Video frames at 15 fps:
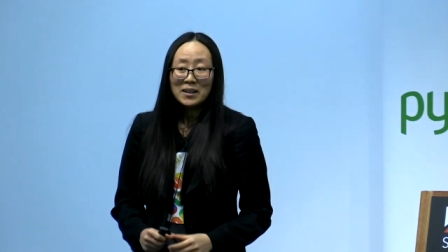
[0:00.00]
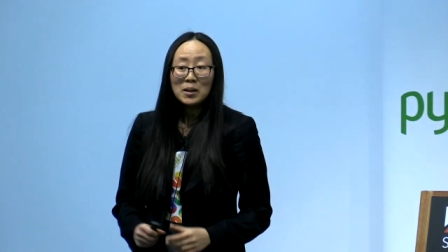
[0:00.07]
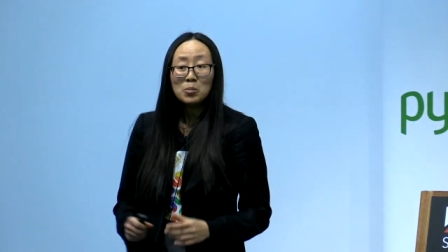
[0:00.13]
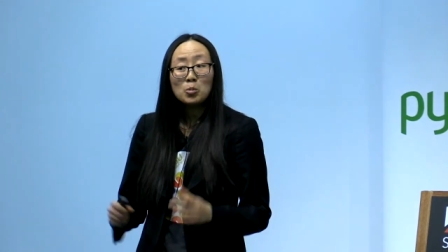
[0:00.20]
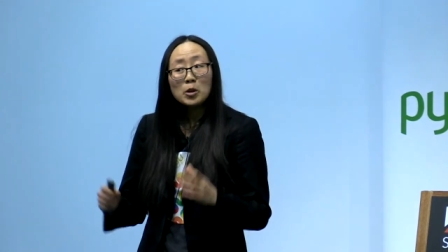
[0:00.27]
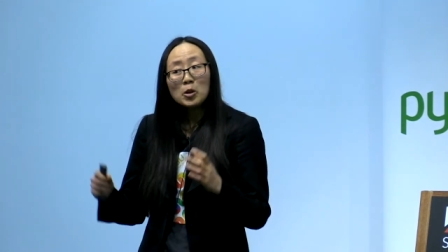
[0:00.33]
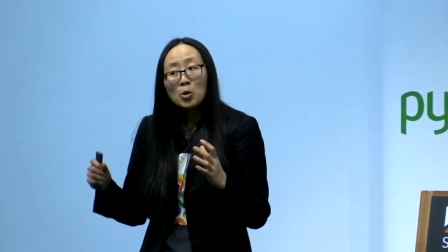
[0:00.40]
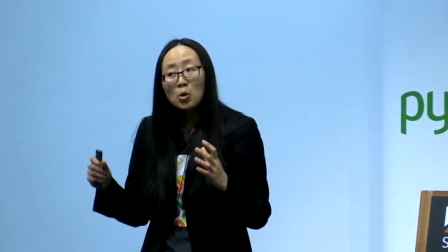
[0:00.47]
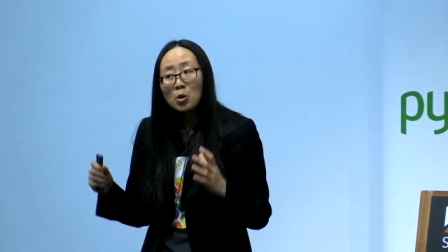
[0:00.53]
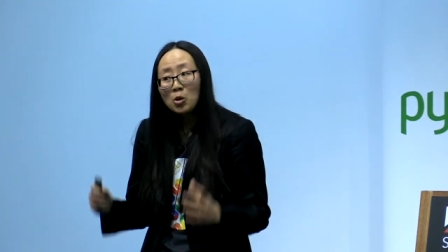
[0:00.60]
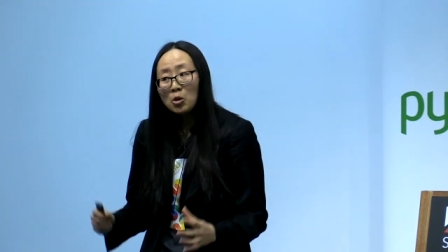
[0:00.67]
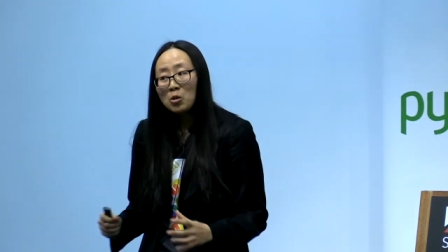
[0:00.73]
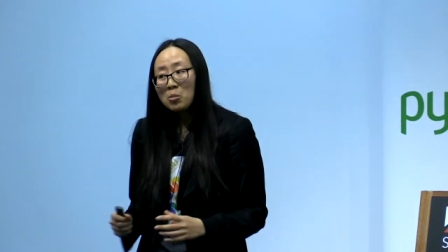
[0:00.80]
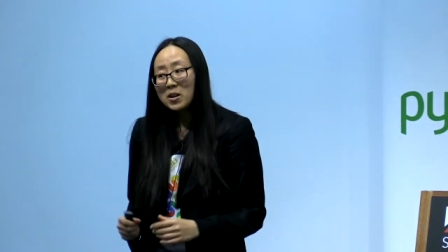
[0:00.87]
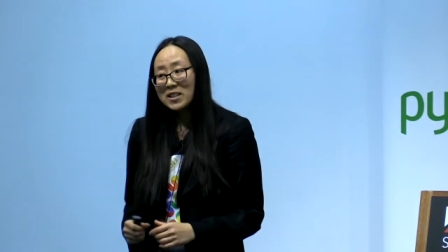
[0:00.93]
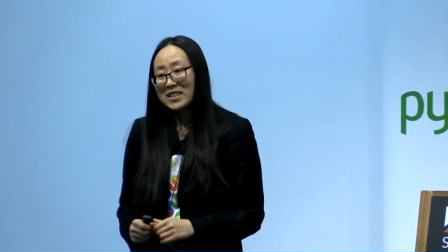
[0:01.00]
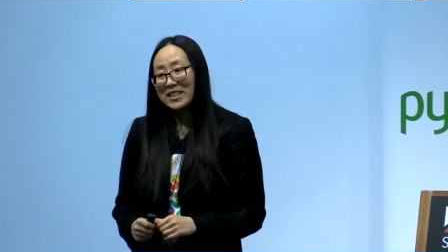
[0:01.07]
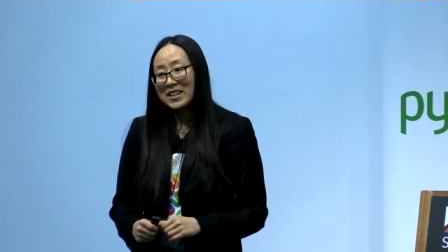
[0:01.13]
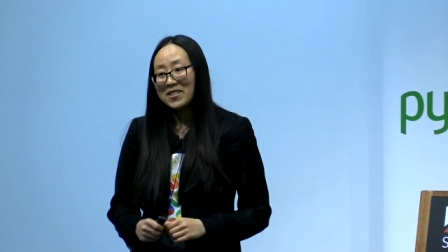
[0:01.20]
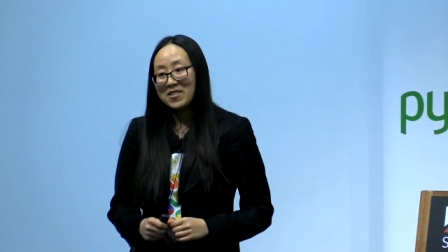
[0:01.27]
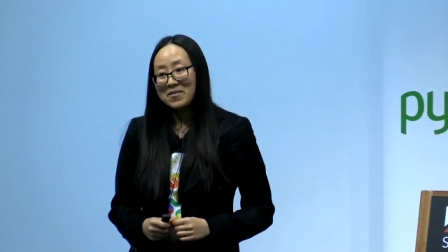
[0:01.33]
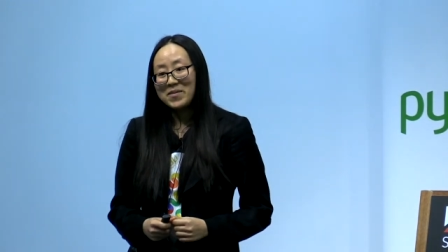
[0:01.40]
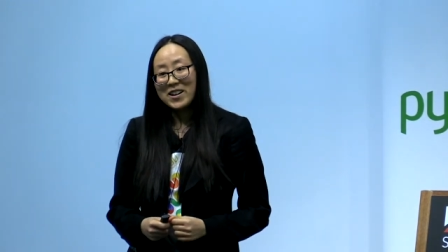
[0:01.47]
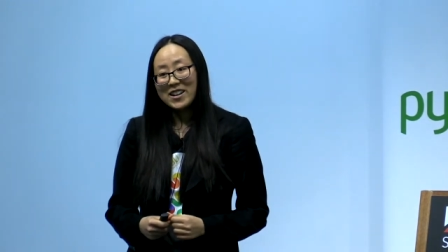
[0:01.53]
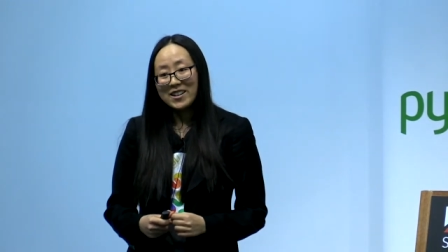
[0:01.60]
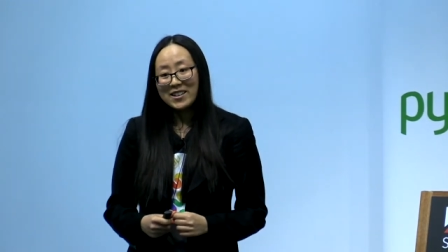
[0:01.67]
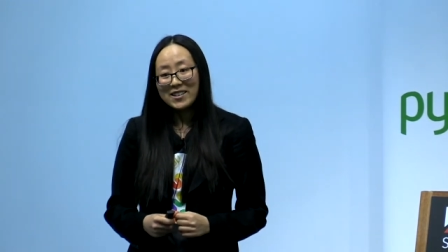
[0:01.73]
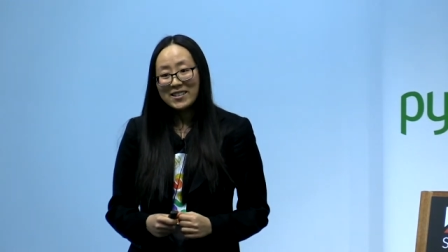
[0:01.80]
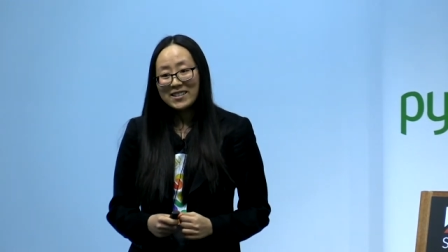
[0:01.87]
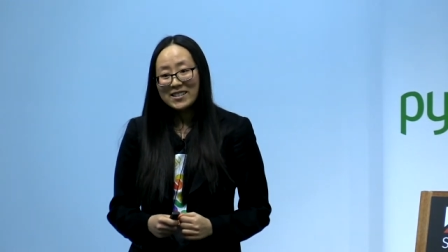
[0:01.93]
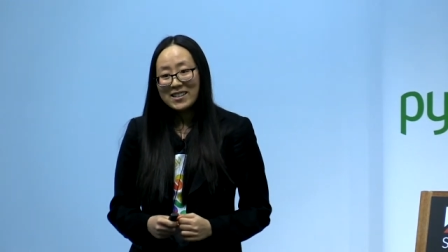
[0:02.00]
and we all want to hear about it.